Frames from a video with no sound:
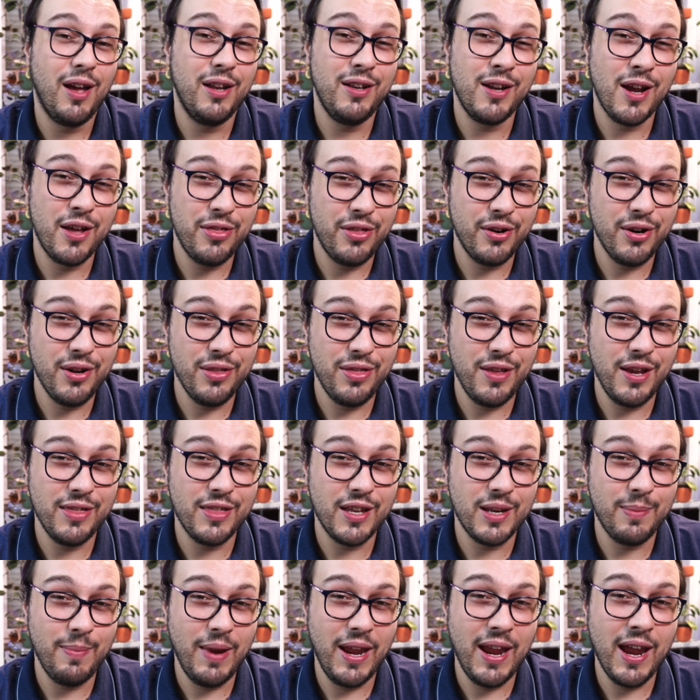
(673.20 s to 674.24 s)
Another thing
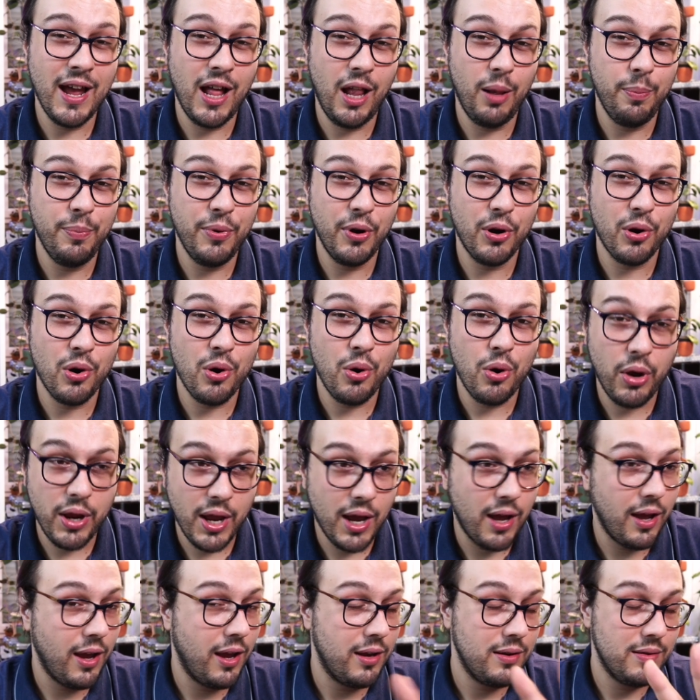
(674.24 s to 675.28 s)
that may help your
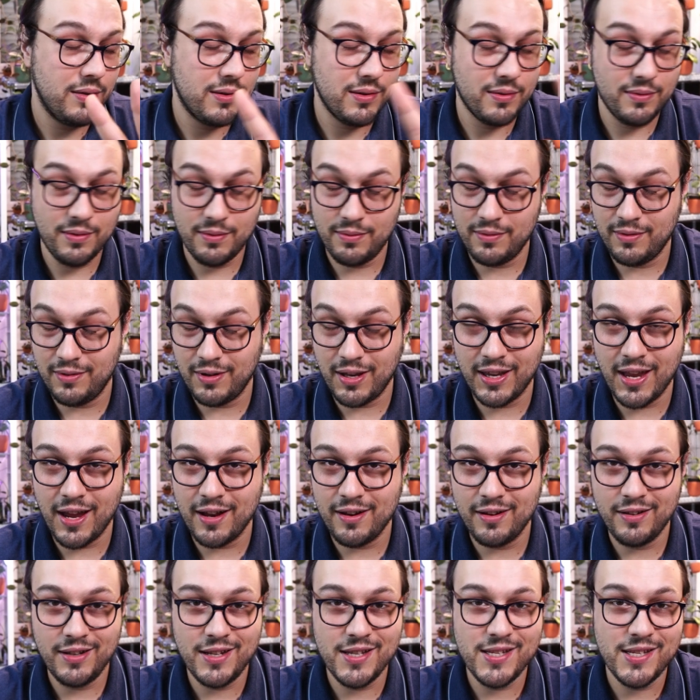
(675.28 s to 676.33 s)
Hoya, and
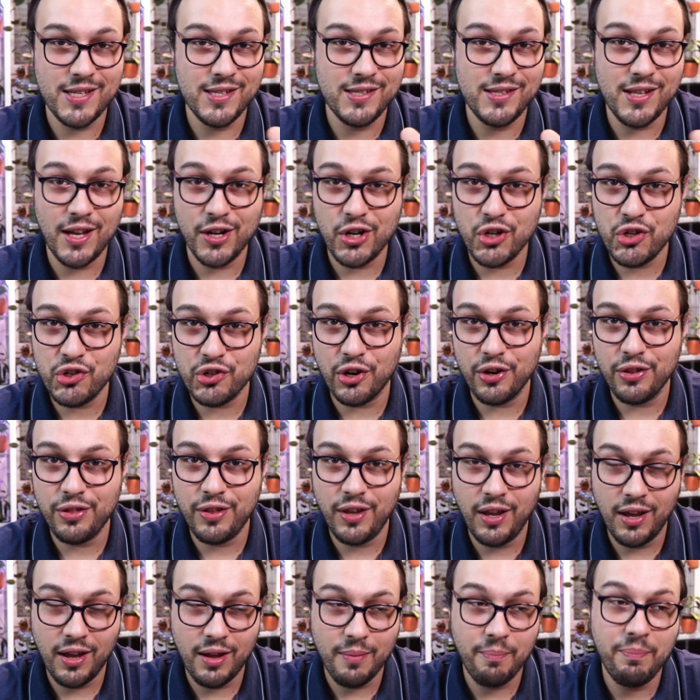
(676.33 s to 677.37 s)
again, this is not a sure
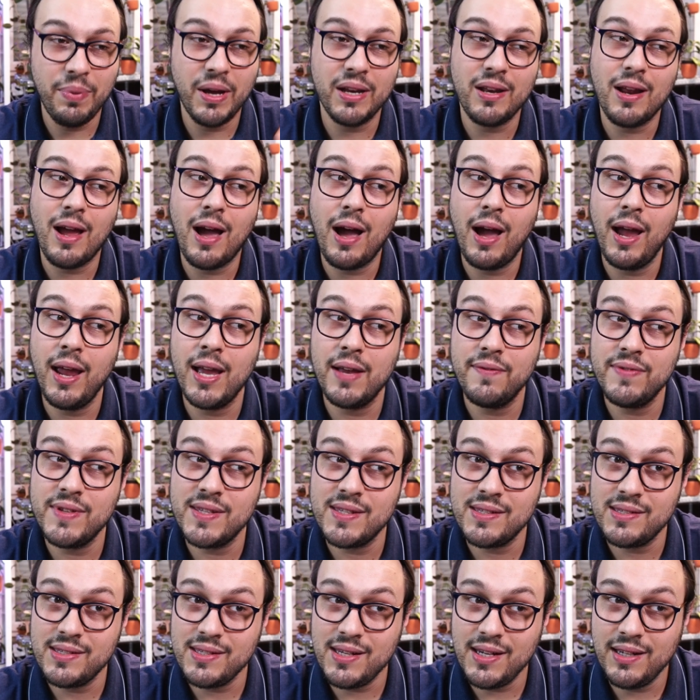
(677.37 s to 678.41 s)
thing, but I have
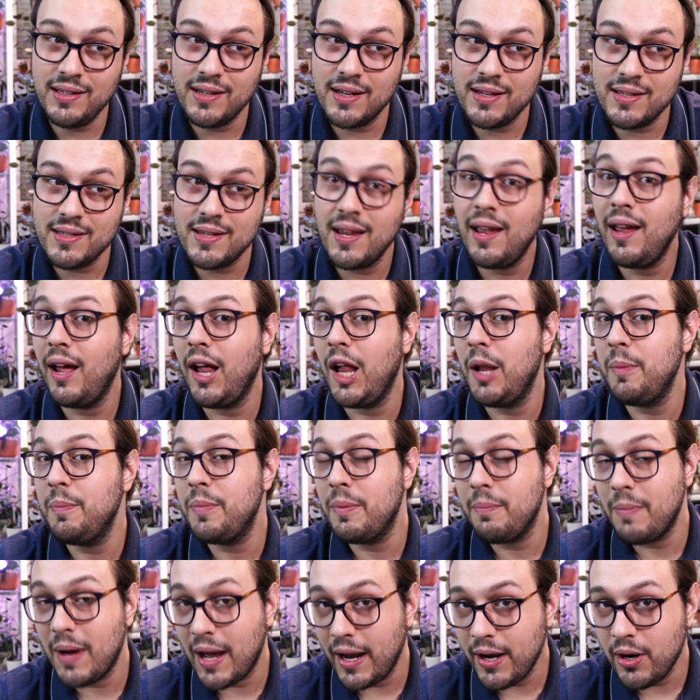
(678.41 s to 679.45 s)
seen it
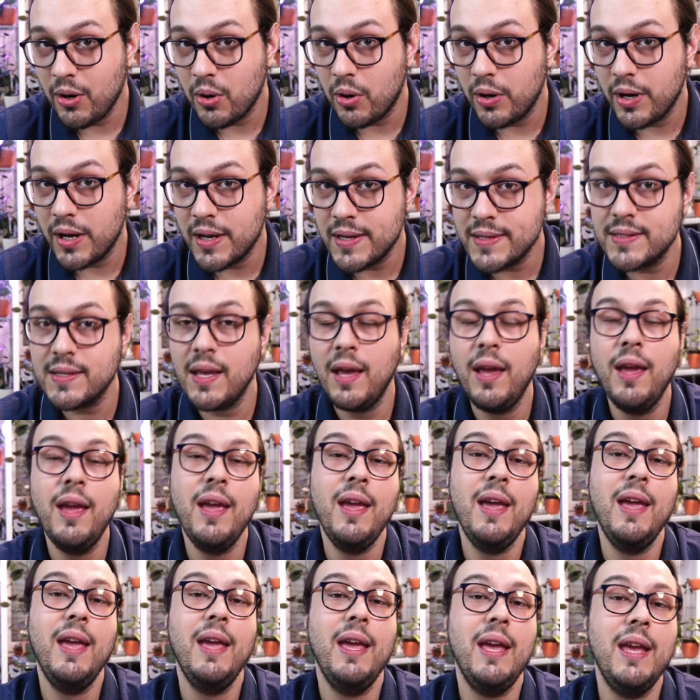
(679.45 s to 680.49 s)
help my Hoyas,
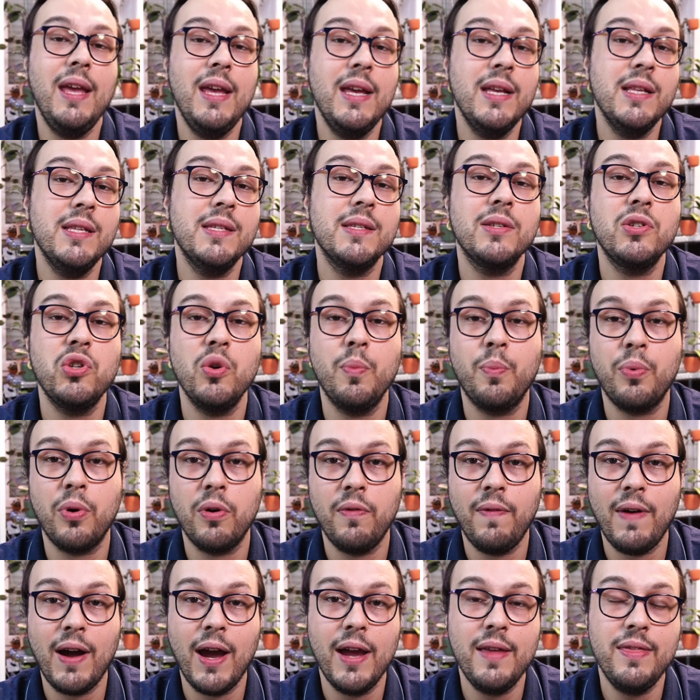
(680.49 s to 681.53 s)
is to
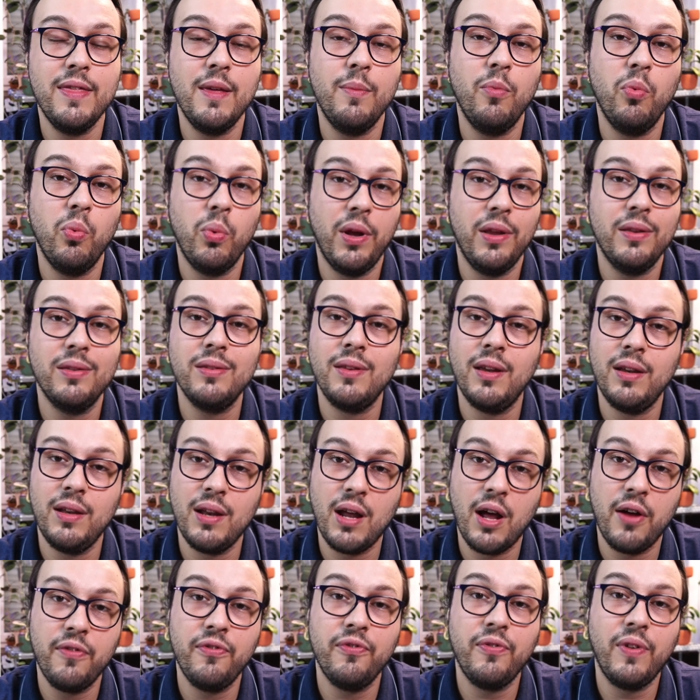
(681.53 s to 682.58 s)
provide them with
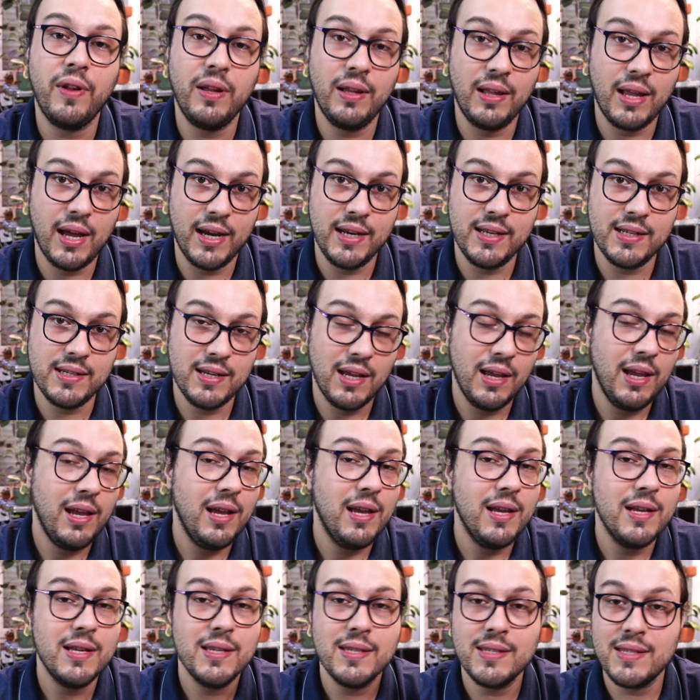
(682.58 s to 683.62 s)
enough light.
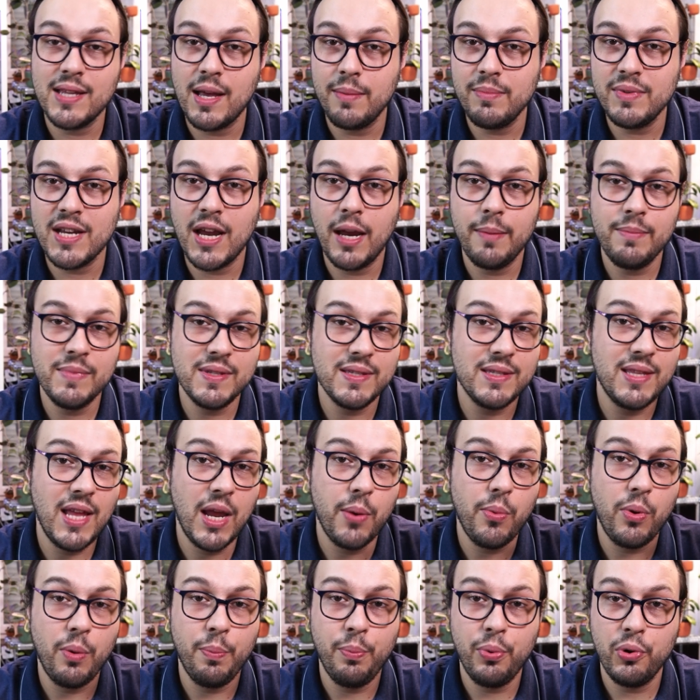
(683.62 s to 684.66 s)
Sometimes they
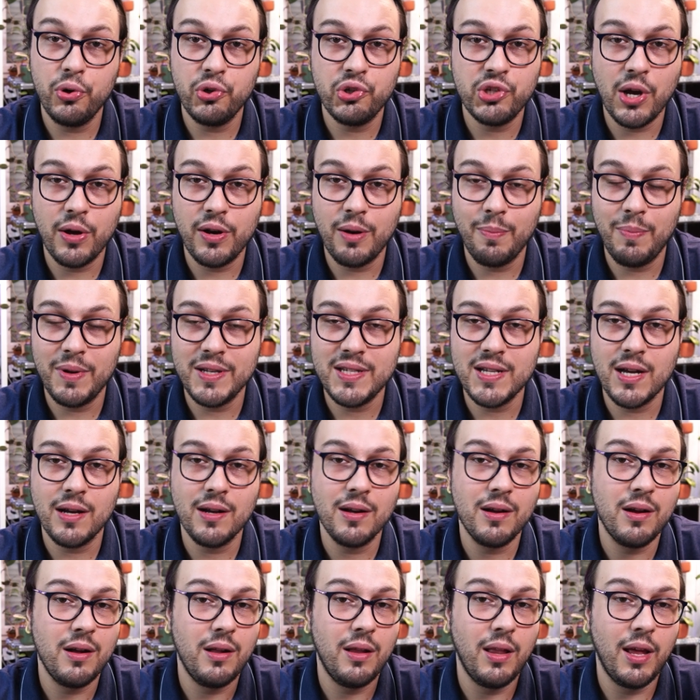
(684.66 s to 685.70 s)
will push out a
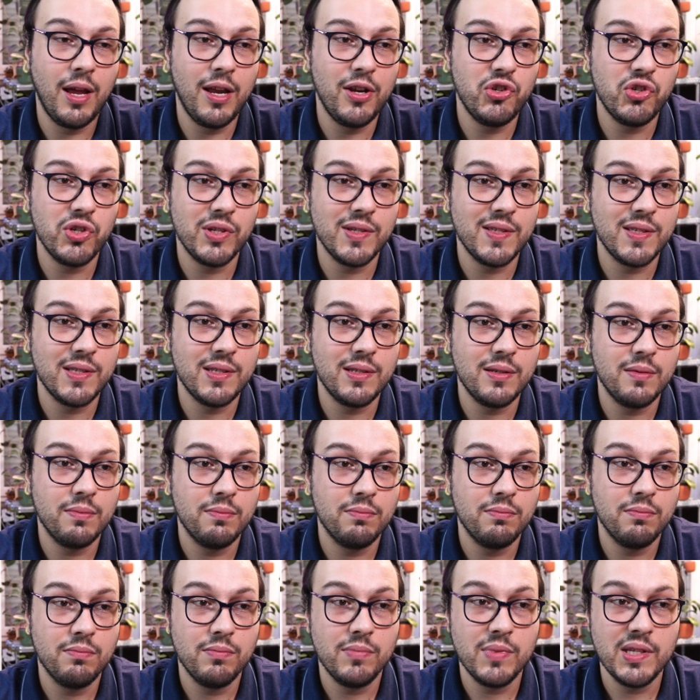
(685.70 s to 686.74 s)
peduncle and just
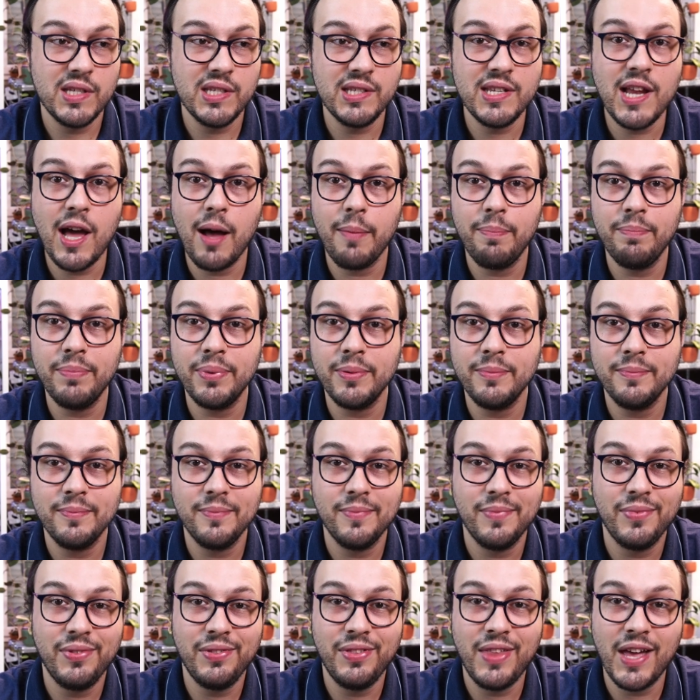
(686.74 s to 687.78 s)
stop.
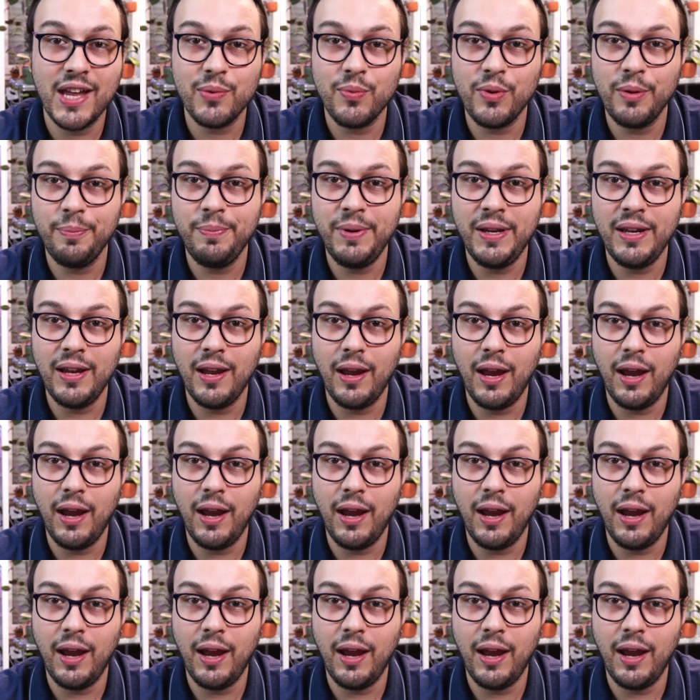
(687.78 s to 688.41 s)
That will be